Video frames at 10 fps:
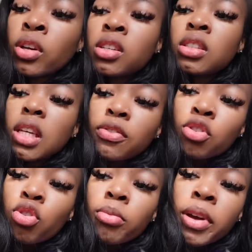he's never
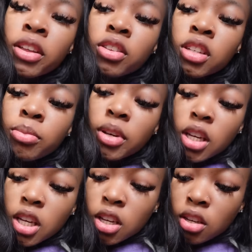going back to them
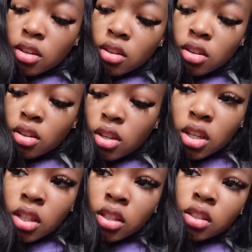again.
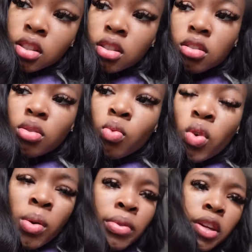Because
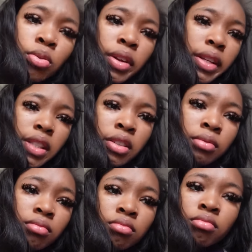why would they do that to
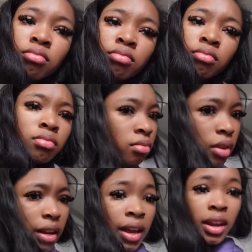him?
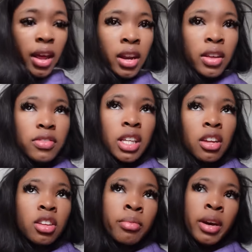And then they didn't even say
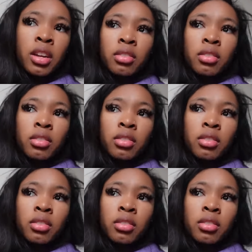nothing about